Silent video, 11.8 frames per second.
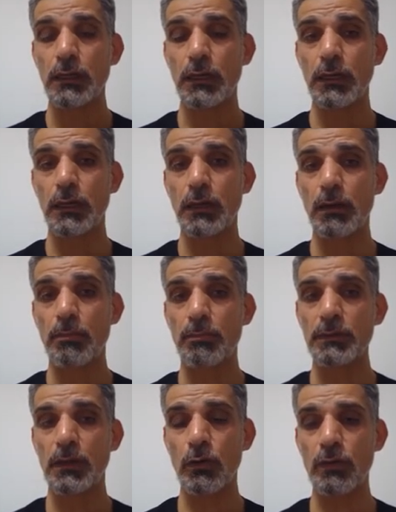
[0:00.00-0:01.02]
Uh,
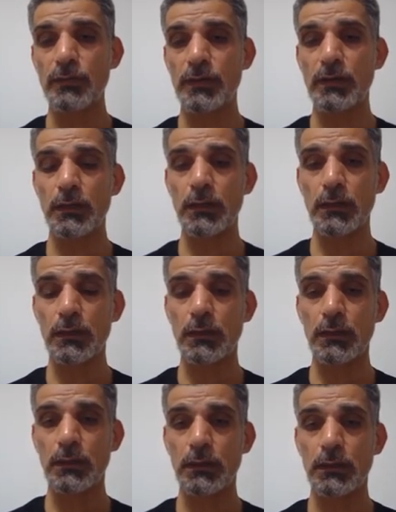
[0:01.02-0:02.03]
but however, uh,
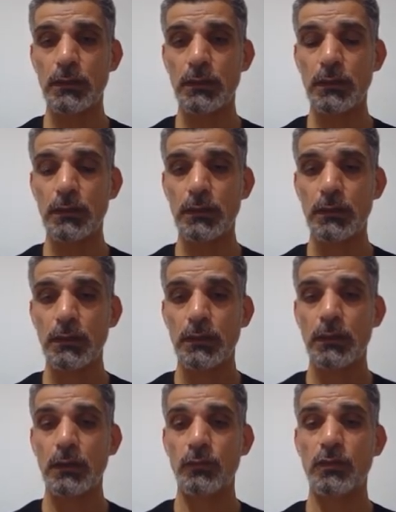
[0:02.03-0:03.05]
uh,
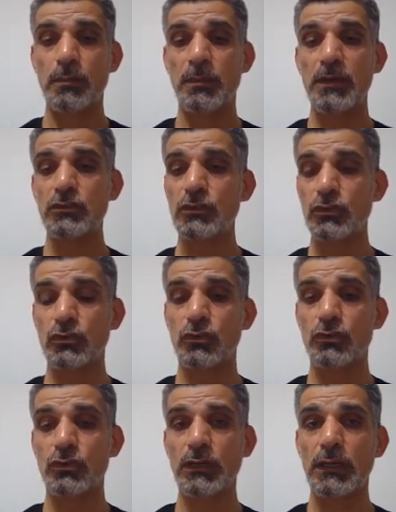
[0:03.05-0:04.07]
if the patient is
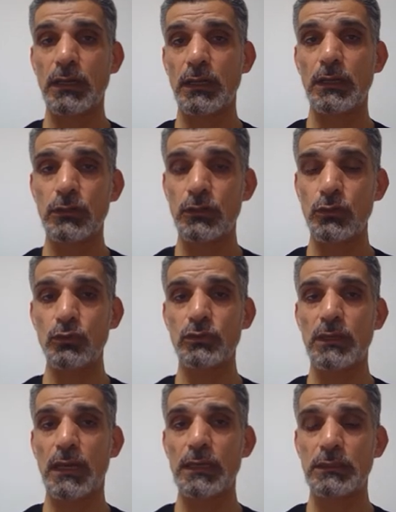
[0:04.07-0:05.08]
not triggering and use
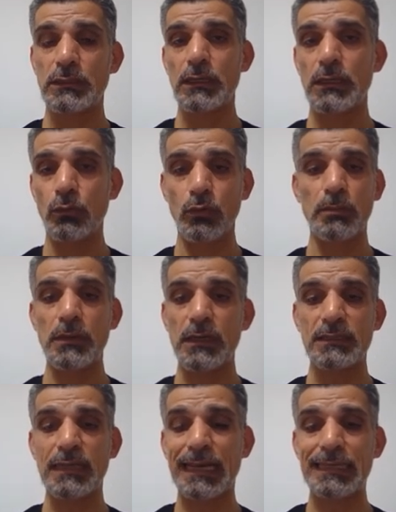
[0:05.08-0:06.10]
AC, it will be
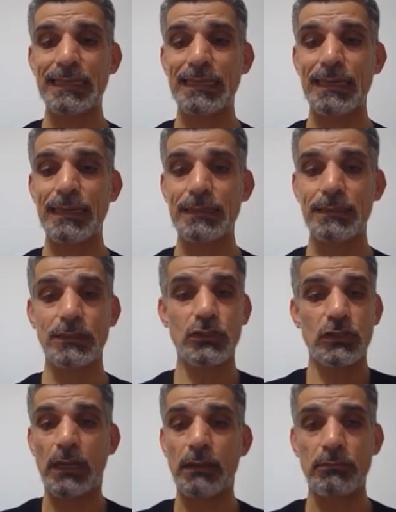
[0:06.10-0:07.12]
exactly
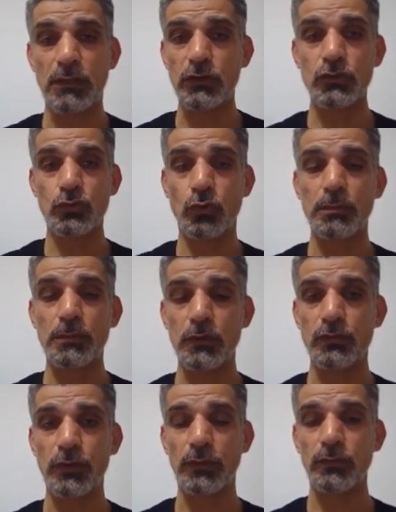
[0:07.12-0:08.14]
same. There is no
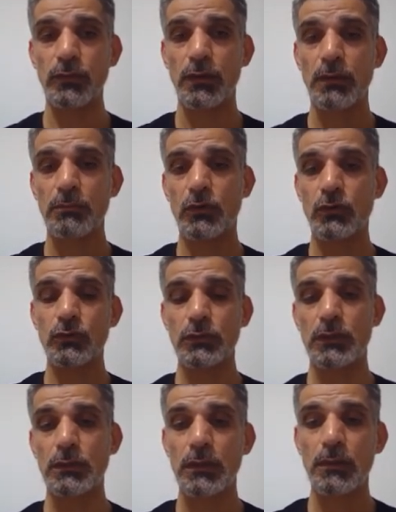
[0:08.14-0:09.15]
difference because,
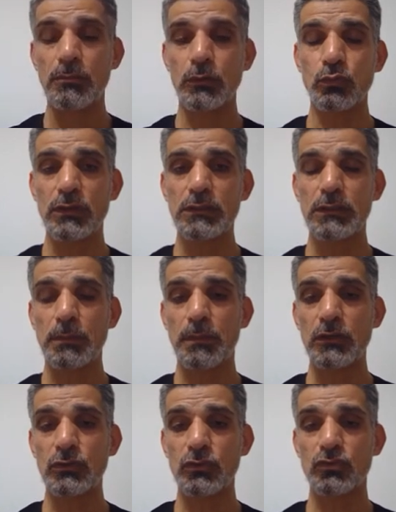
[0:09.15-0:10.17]
uh, but once the
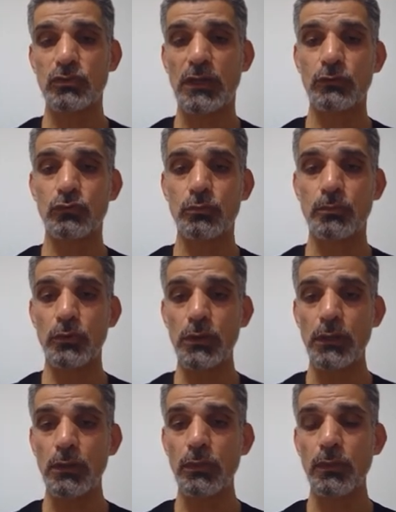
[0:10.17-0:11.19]
patient start to
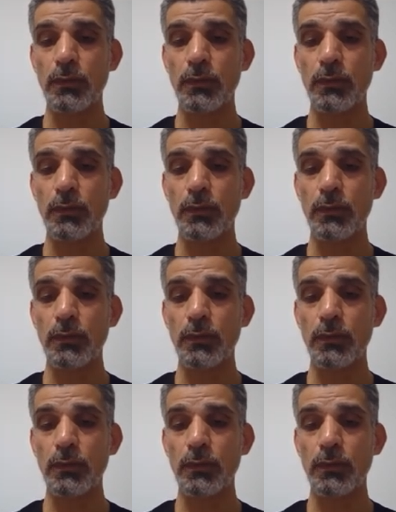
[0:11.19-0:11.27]
breathe,